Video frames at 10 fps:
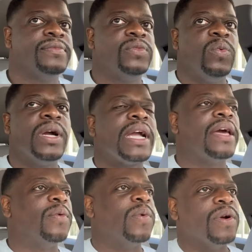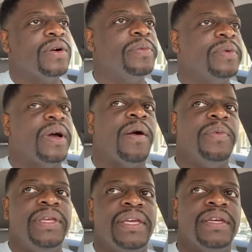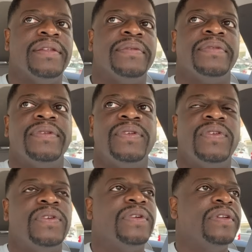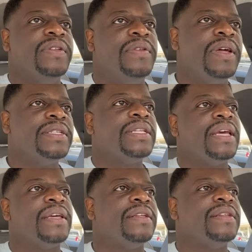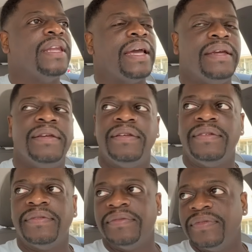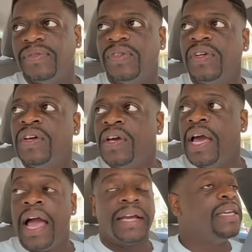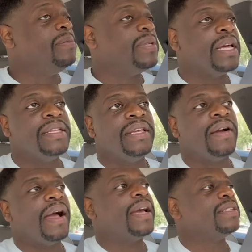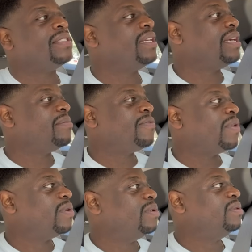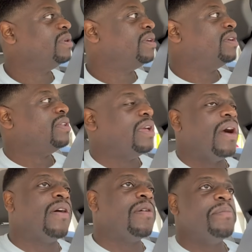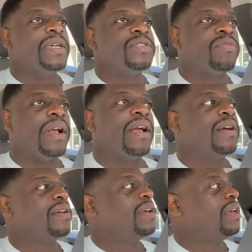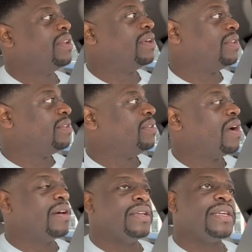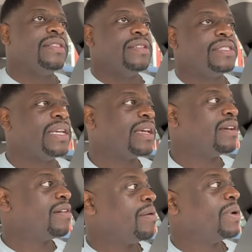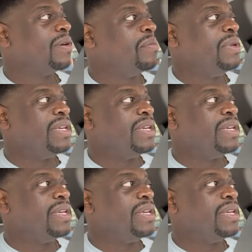What kind of world are we in? You know what I'm saying? Like, I keep telling y'all, I had said before, y'all gonna mess around and y'all the second coming gonna be